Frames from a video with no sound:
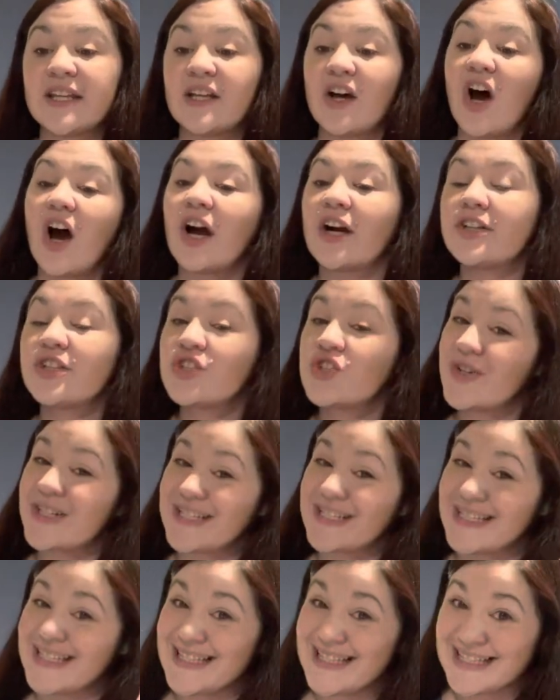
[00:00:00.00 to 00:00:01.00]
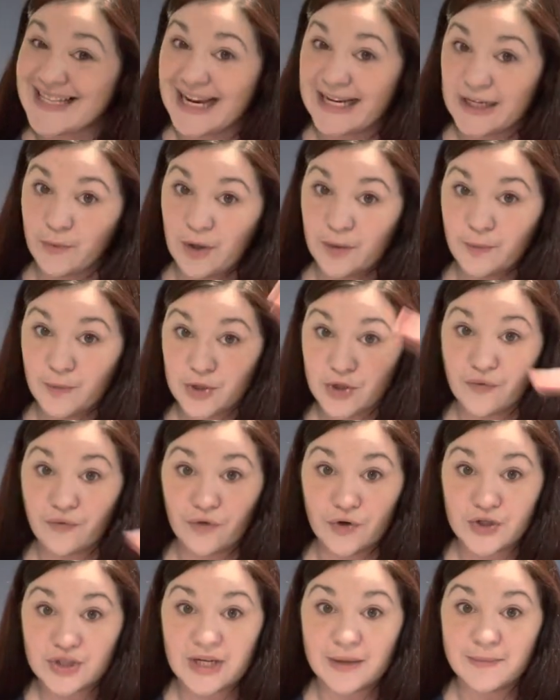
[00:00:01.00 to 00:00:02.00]
The hardest note is the second one when you
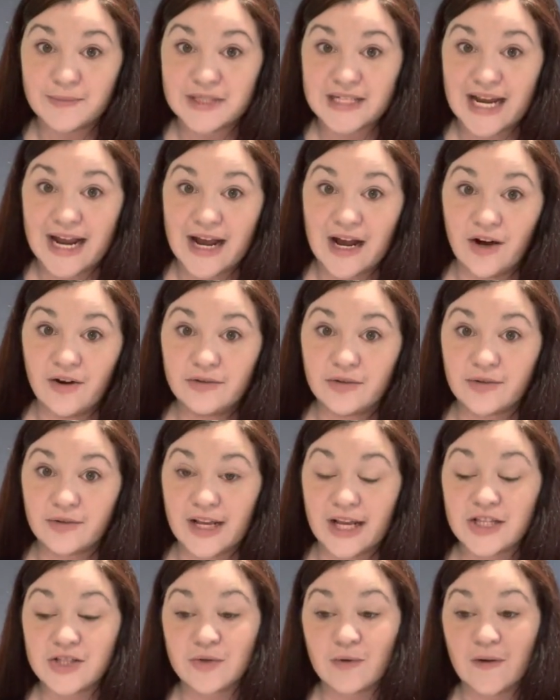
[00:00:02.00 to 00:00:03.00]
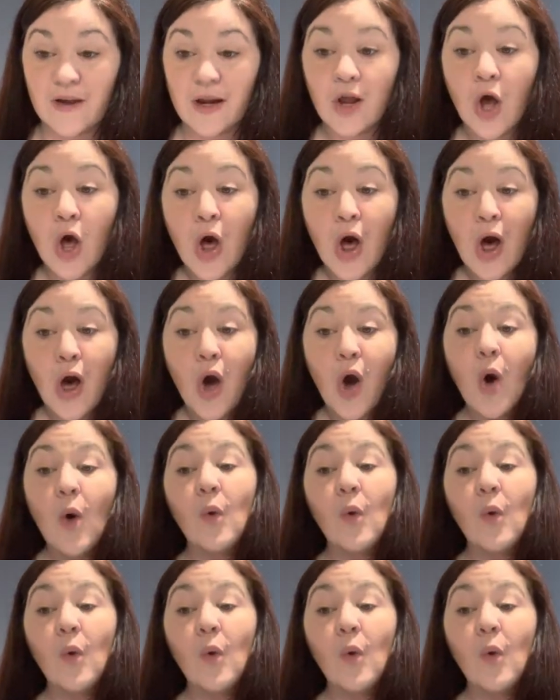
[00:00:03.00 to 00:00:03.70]
first come down. Okay, so you've got 1,